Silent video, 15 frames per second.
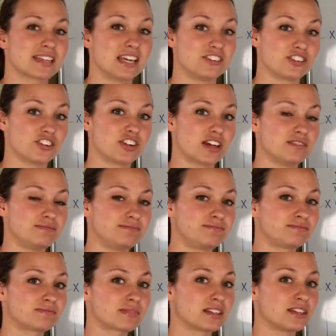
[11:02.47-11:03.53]
and you're done.
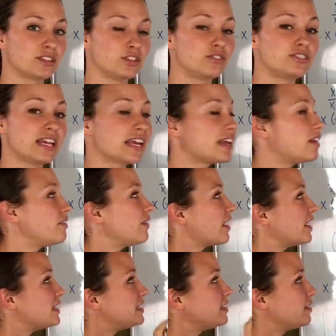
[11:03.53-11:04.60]
You've taken a
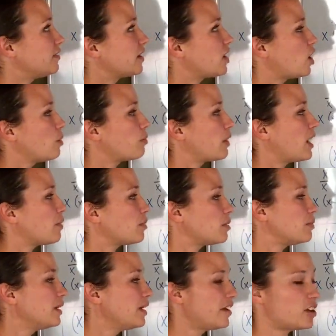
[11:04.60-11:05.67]
very difficult
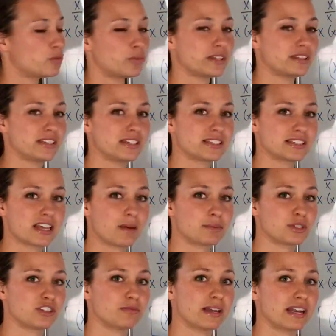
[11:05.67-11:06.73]
problem, and with these
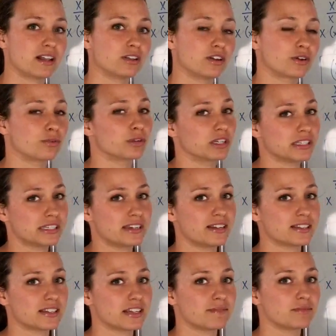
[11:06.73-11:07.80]
steps, you've made it look really
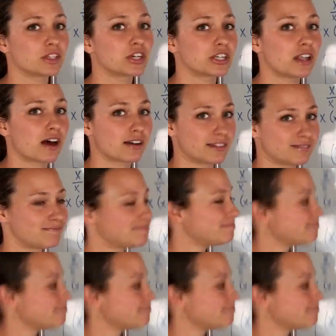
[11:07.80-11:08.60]
easy. Good luck.